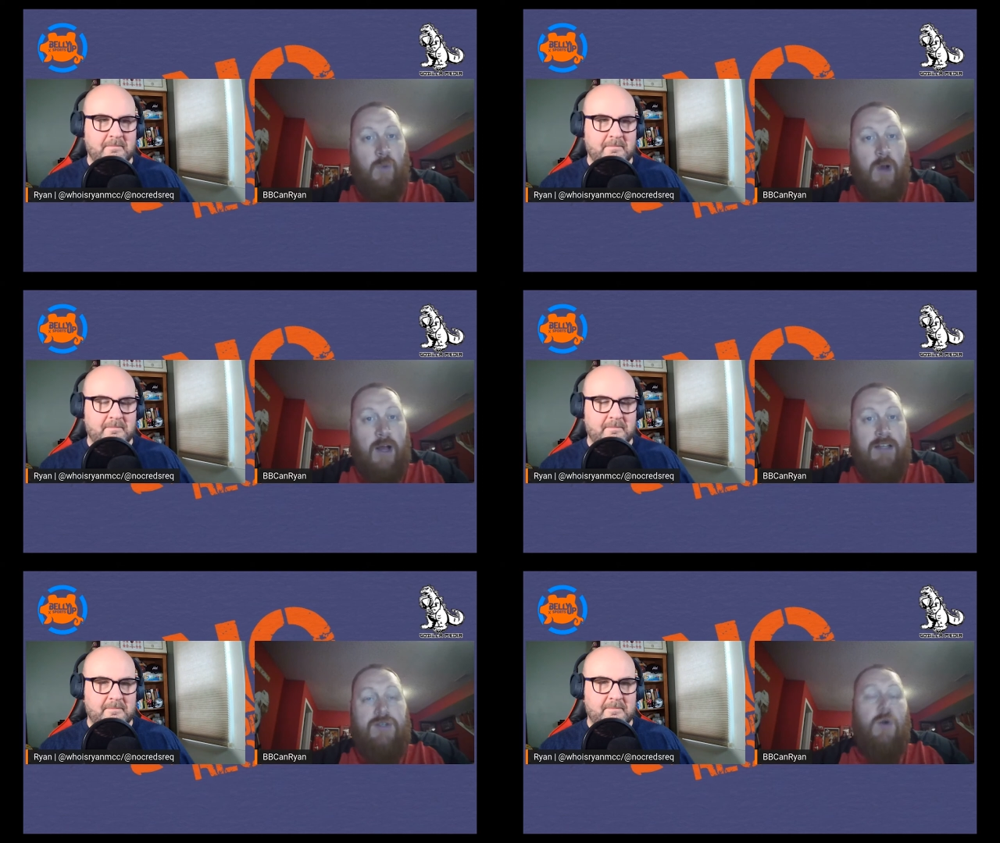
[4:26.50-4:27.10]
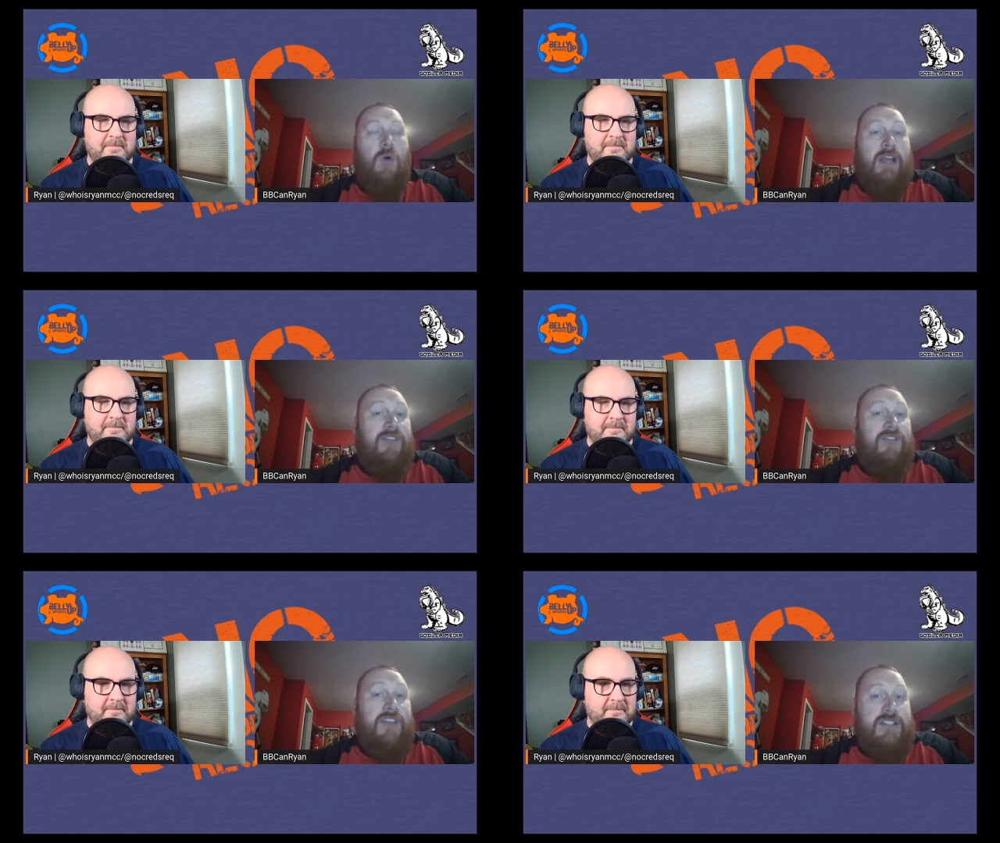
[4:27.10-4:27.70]
Speaker 1: was, or
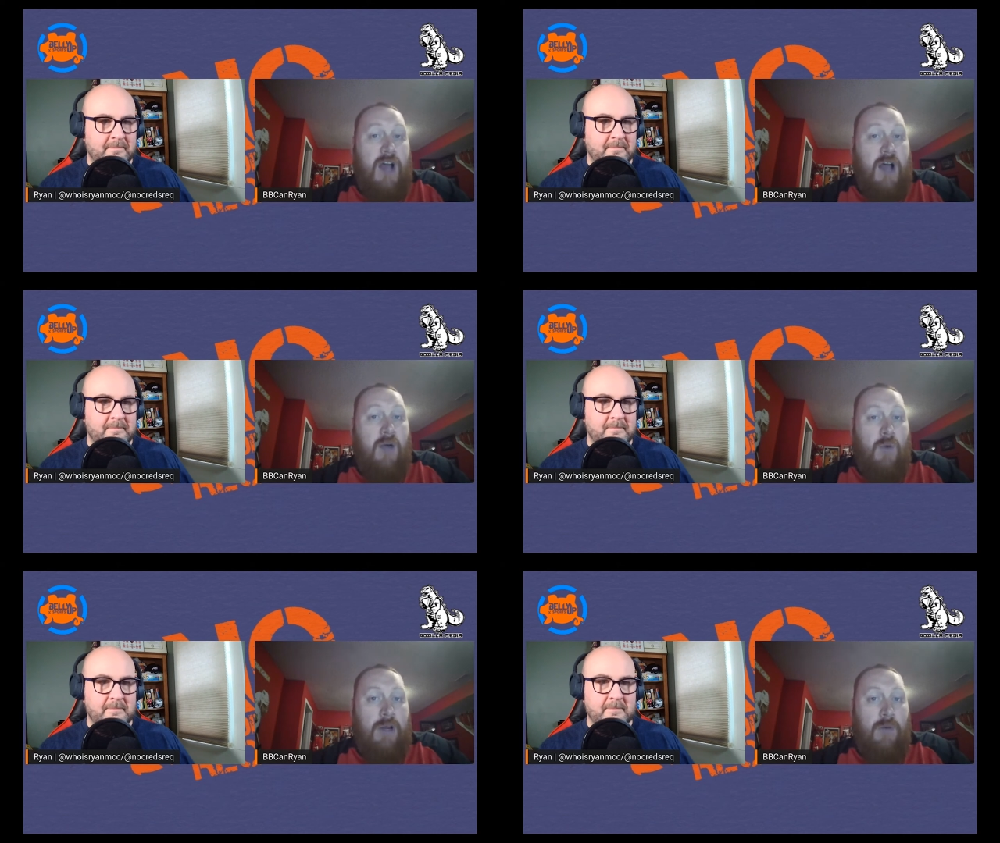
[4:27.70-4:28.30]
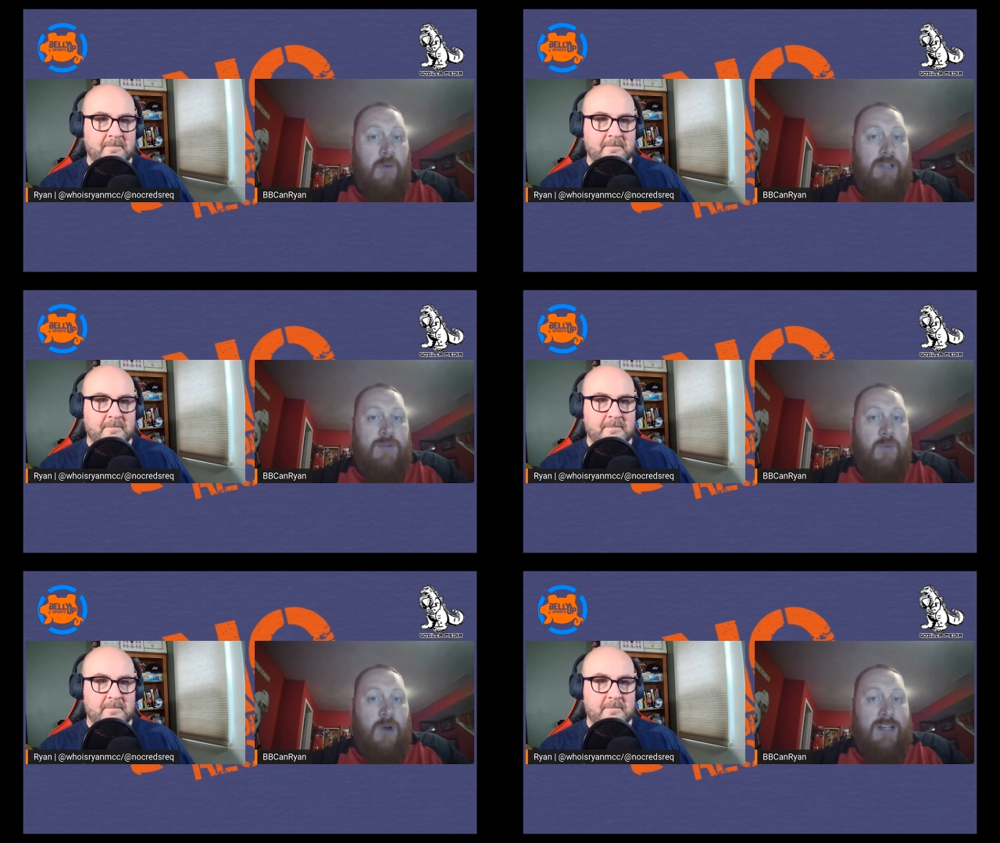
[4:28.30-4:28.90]
if it's not what it
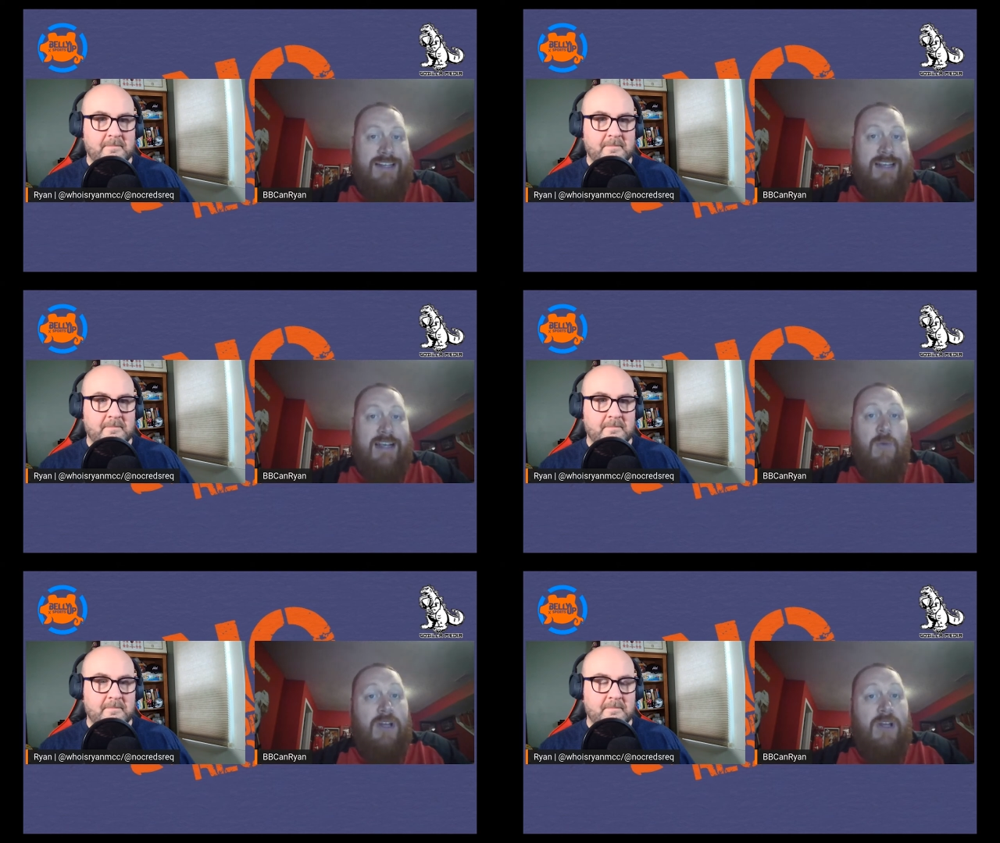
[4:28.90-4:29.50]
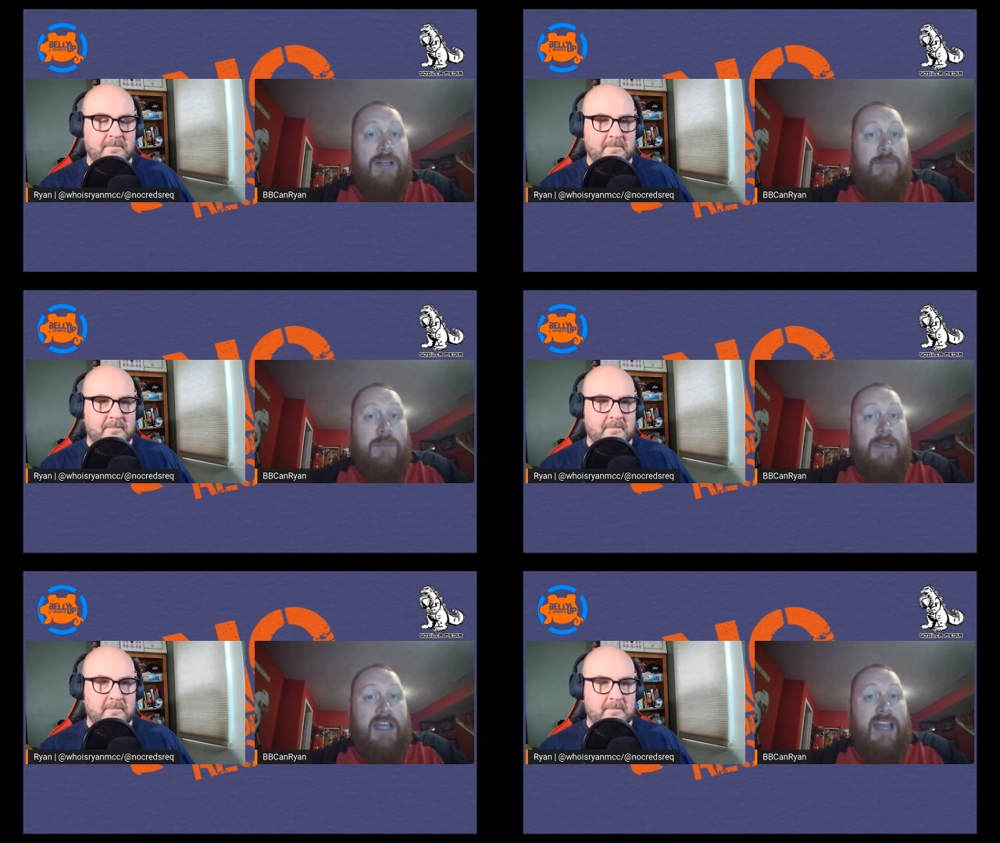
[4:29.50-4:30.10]
once was, will it
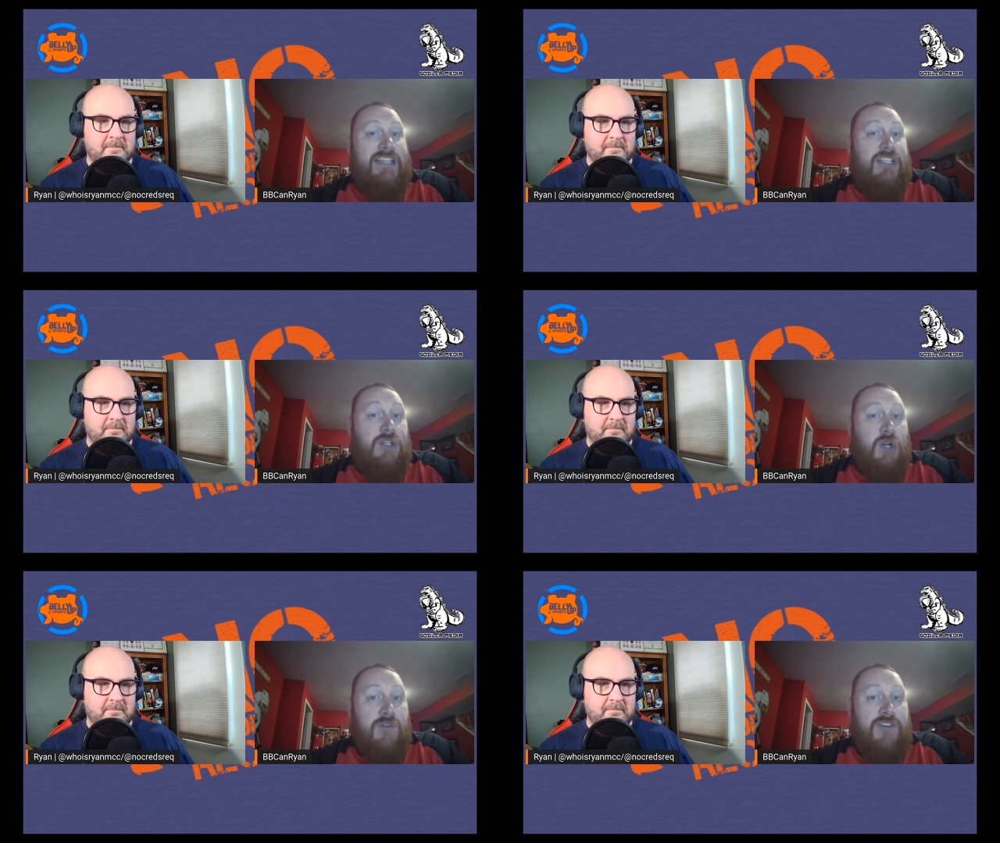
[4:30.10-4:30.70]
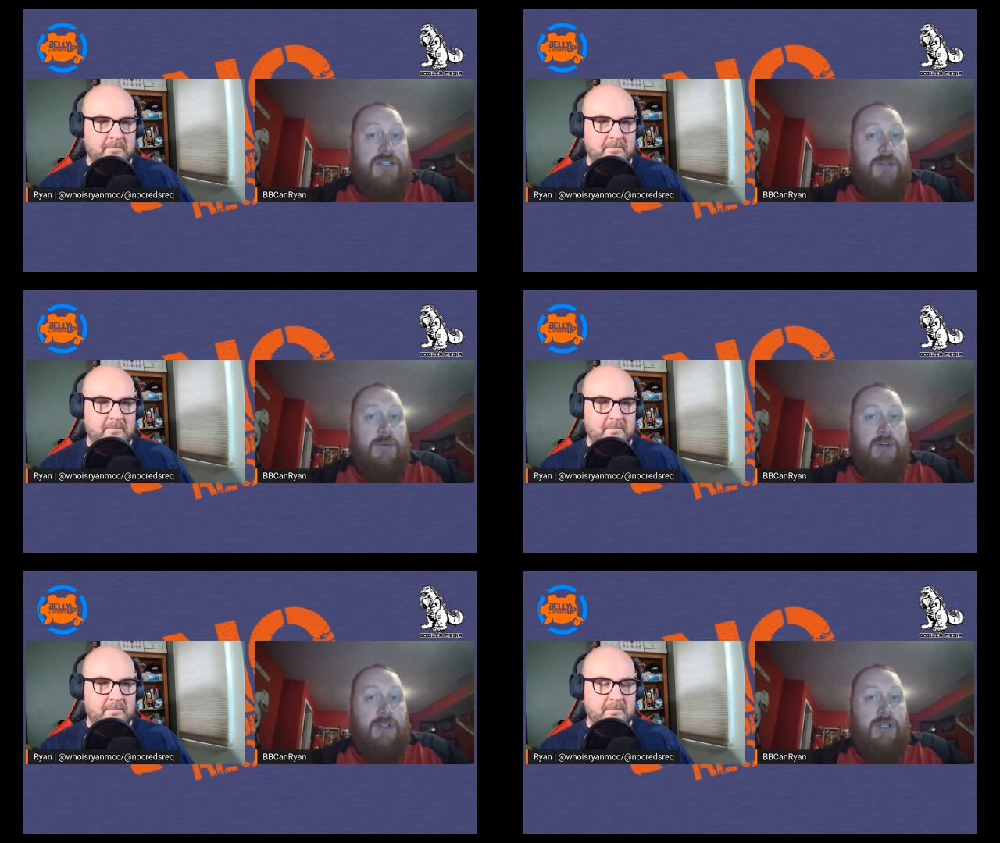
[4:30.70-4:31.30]
be a
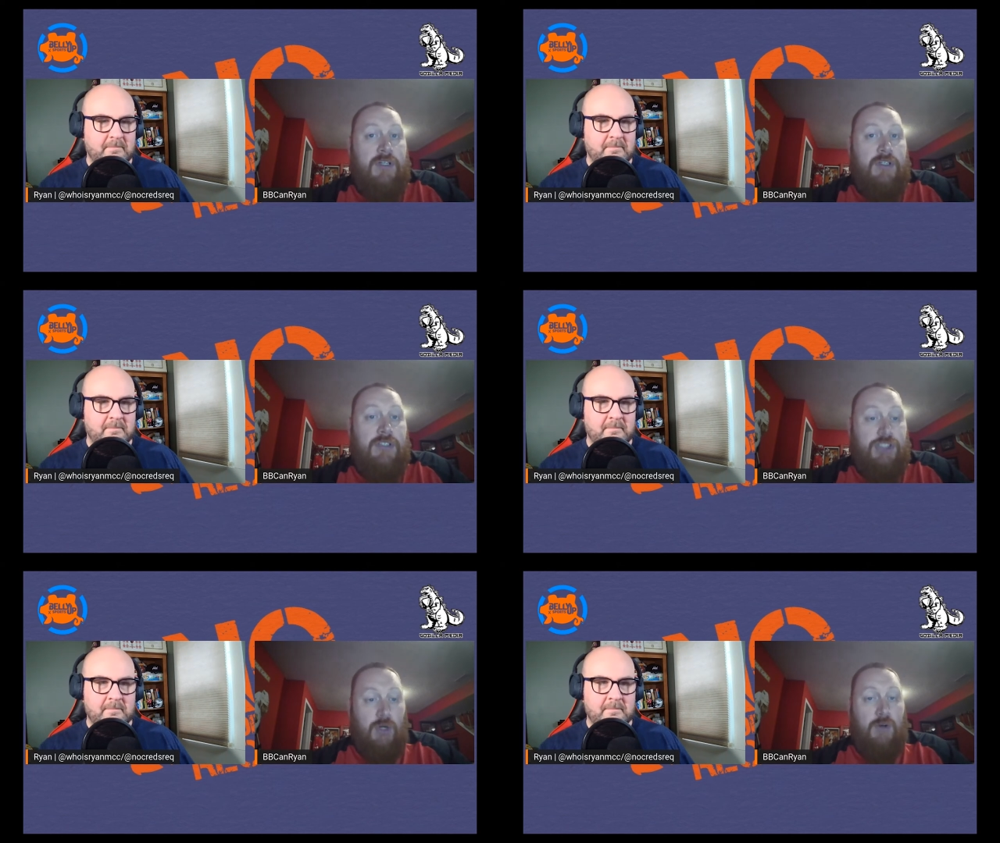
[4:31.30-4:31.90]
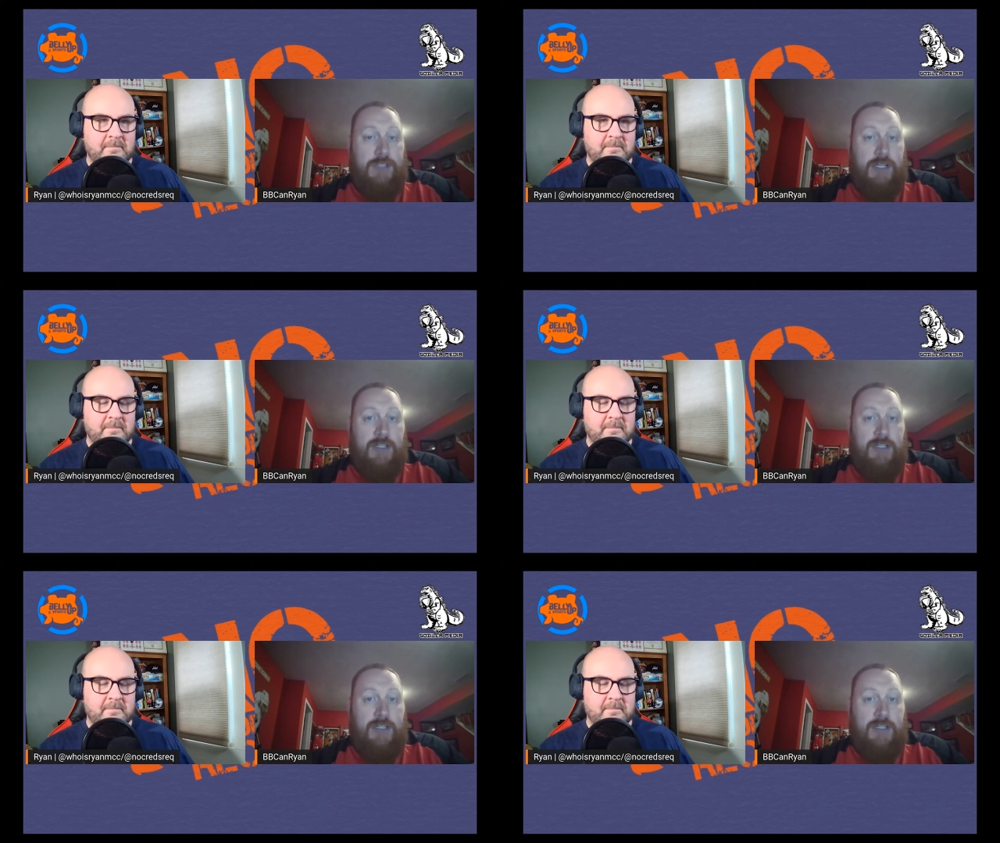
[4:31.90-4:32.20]
serviceable shoulder?